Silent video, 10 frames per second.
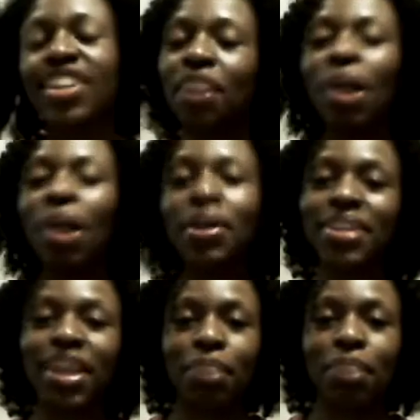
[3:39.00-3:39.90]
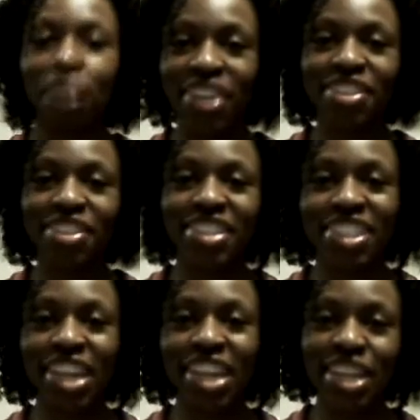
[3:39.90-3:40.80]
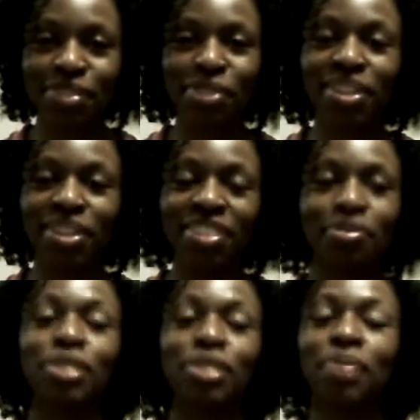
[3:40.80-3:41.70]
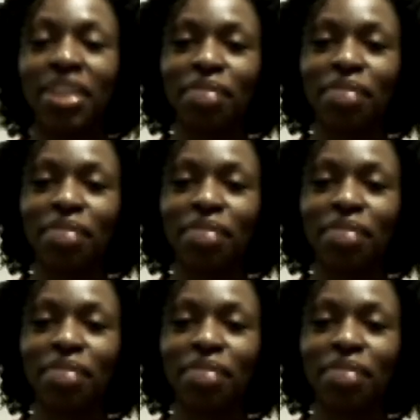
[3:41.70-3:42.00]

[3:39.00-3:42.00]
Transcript: I also like the banter that she has between them.